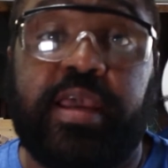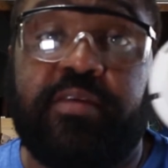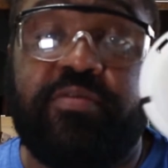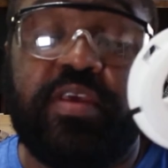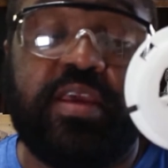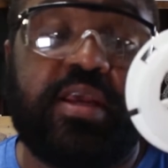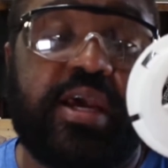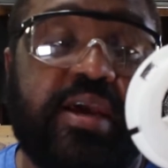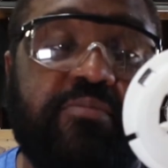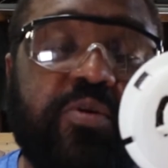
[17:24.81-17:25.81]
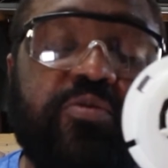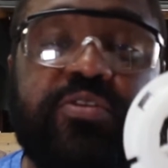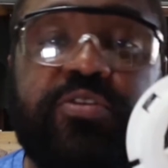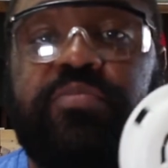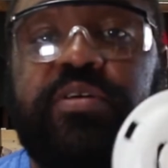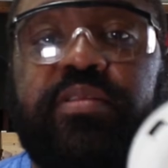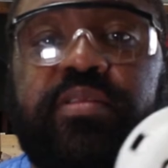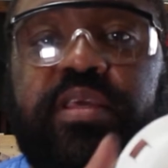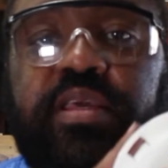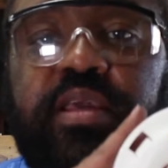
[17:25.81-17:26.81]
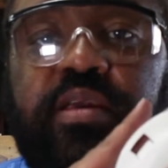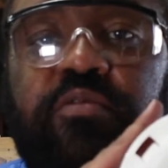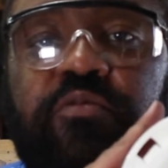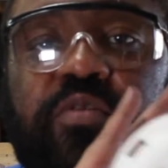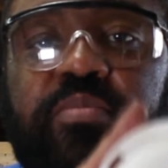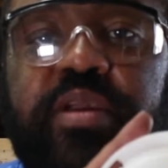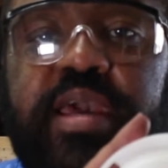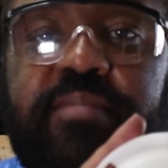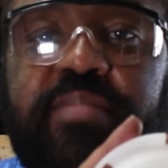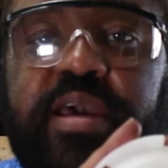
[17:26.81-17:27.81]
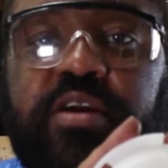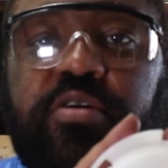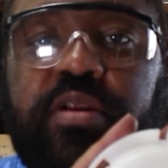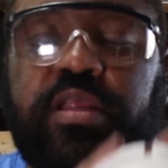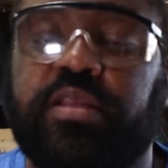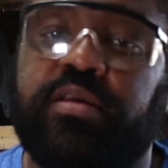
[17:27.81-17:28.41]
and then I'm going to put the rubber cap back on it,